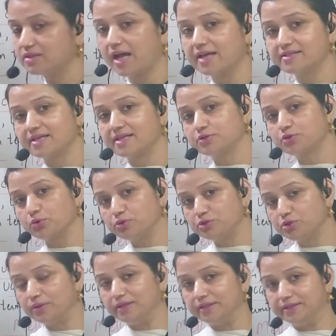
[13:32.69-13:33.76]
As I told
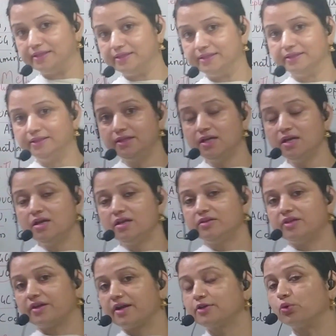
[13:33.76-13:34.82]
you earlier, there
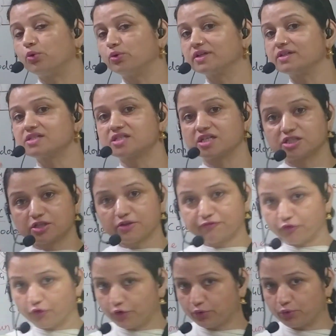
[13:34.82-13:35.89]
are total
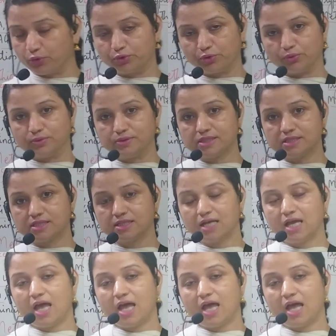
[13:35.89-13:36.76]
64 codons,